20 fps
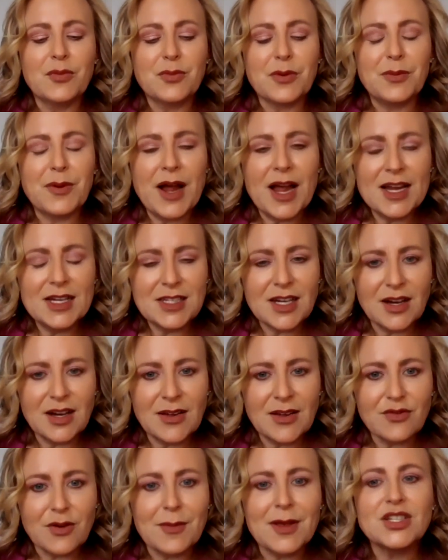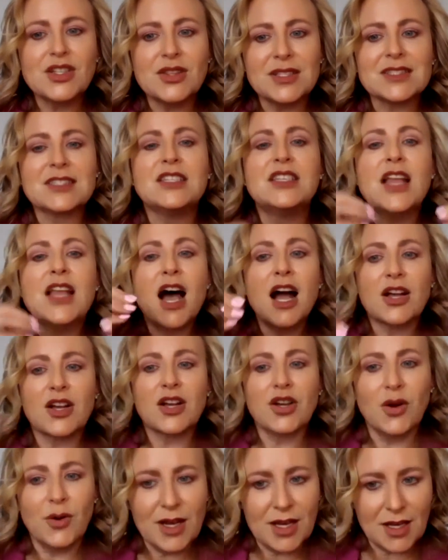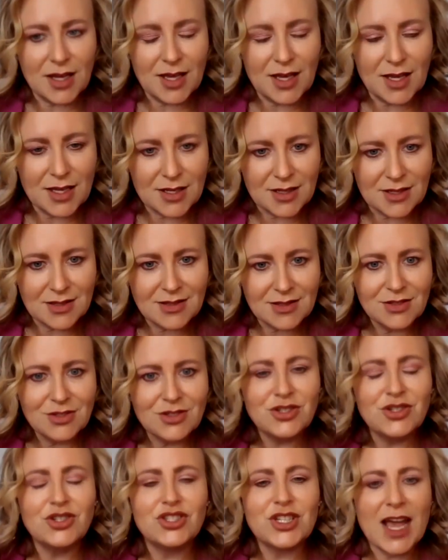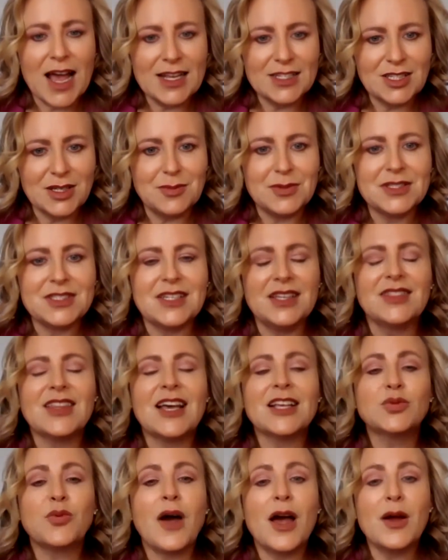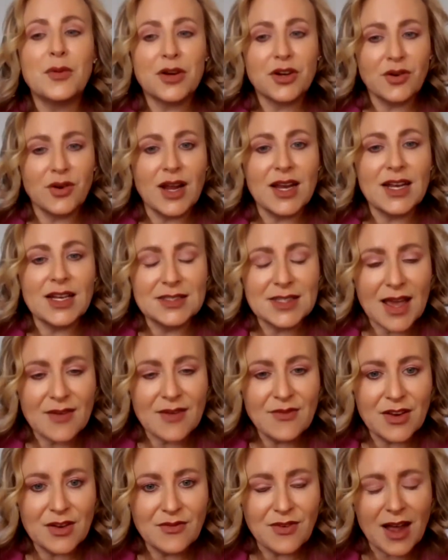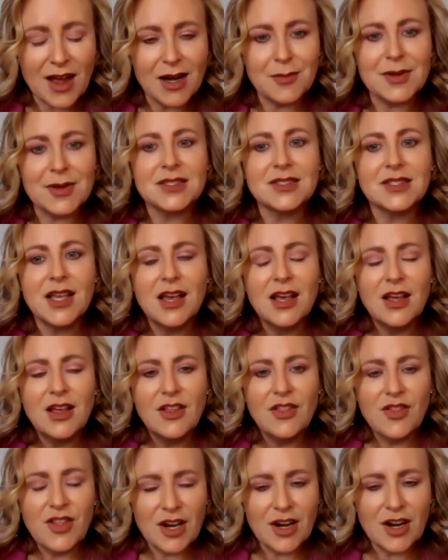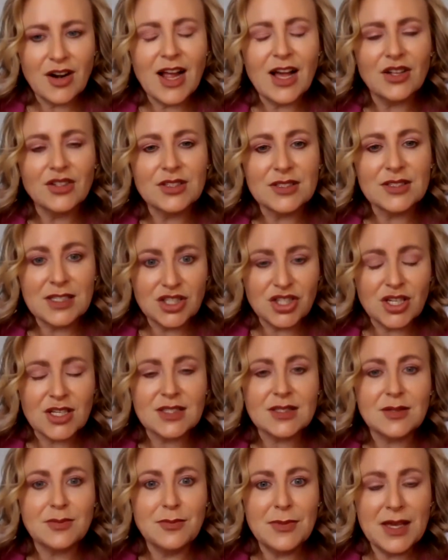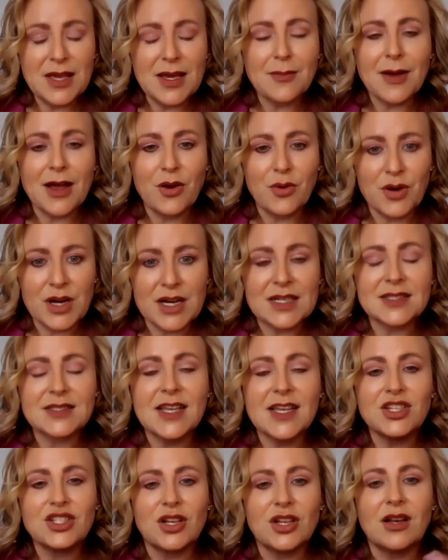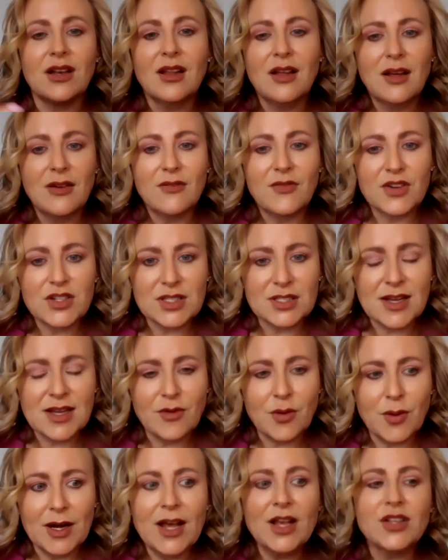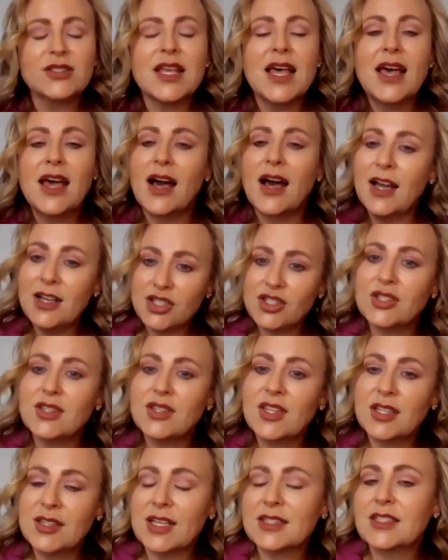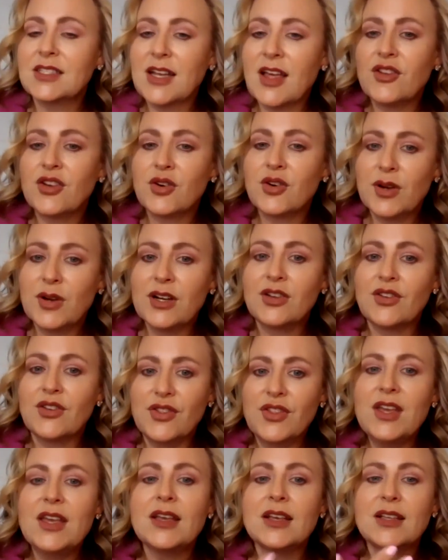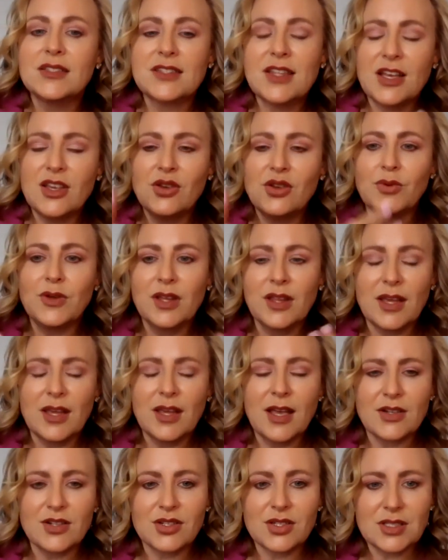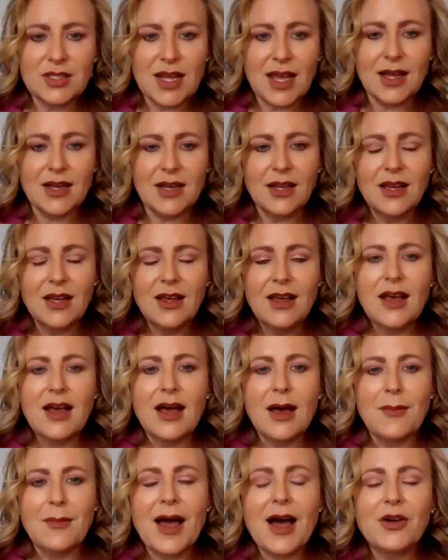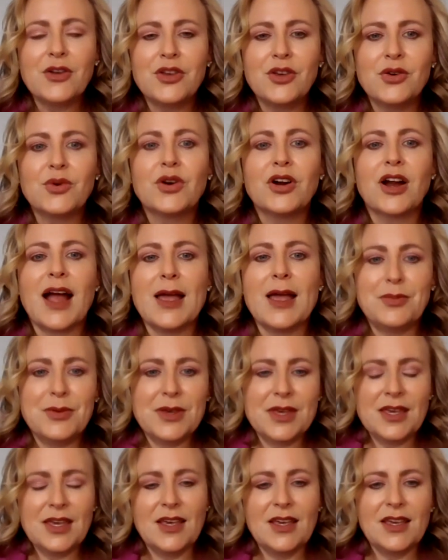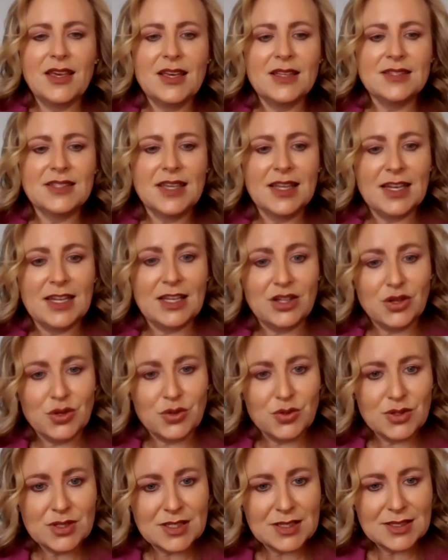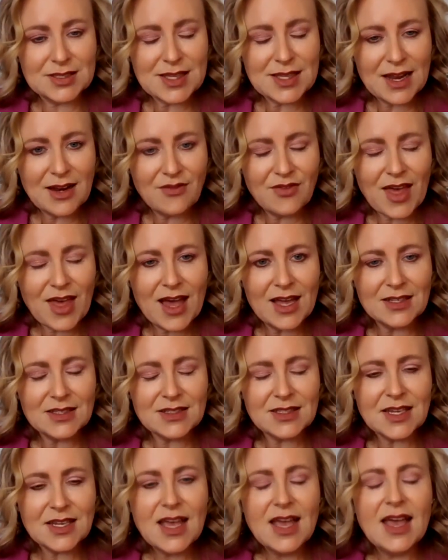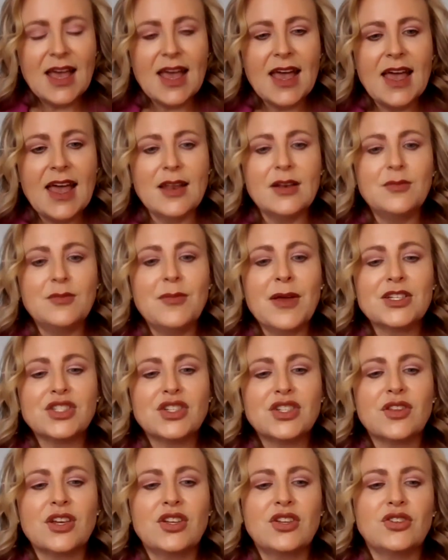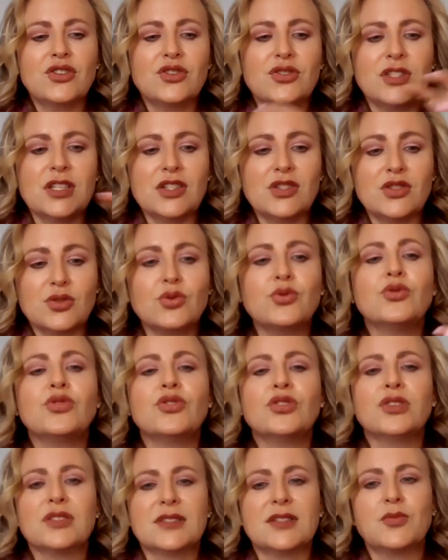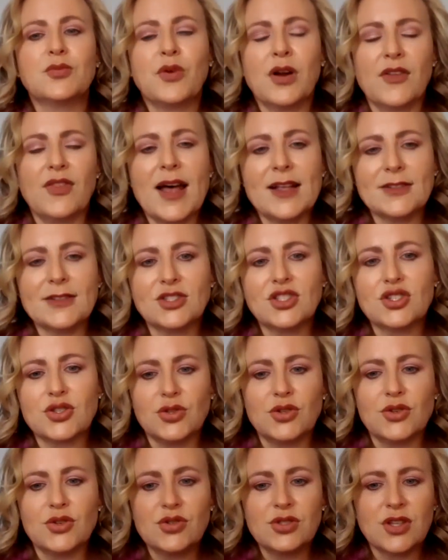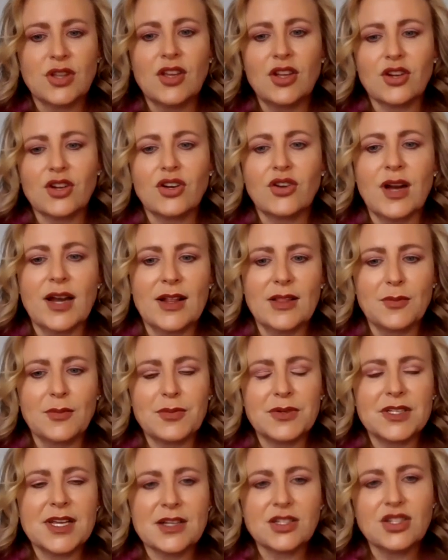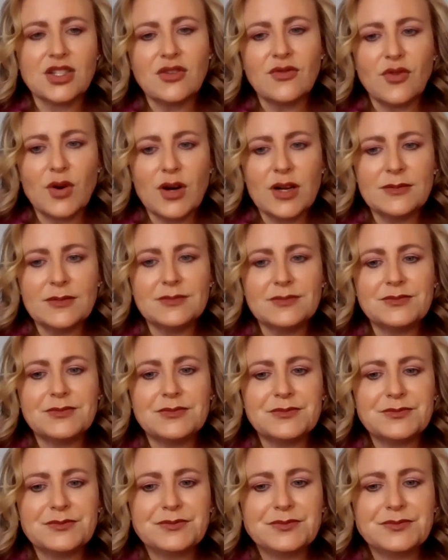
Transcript: with proprietary information that's not going in to chat GPT. That's why we're creating dev environments that are held to just me and my organization versus everyone else. I actually think that's another critical thing, is that you really understand how your IP is getting used inside of that, and make sure that you're using tools that where that's true so that you're creating the protection for it.